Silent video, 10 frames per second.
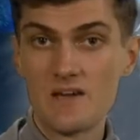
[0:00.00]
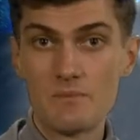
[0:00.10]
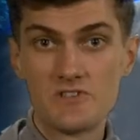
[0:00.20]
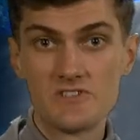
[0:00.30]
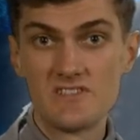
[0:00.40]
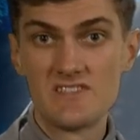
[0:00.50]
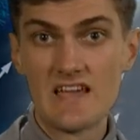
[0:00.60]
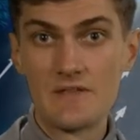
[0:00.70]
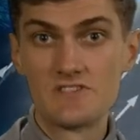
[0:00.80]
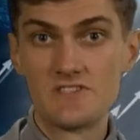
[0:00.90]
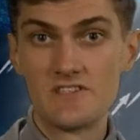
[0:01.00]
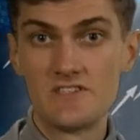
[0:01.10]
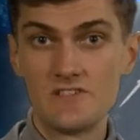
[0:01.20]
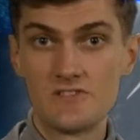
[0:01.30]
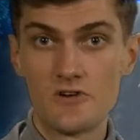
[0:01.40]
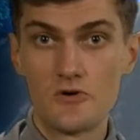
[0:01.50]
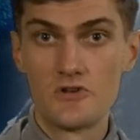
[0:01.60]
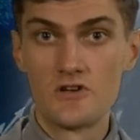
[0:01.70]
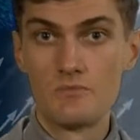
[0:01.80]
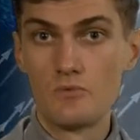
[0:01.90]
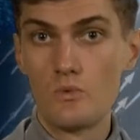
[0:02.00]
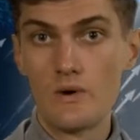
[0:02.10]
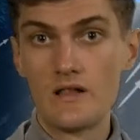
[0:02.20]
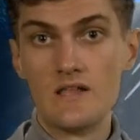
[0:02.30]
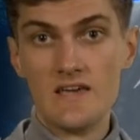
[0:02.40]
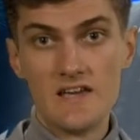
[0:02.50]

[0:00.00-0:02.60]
Temperatures in towns and cities holding up well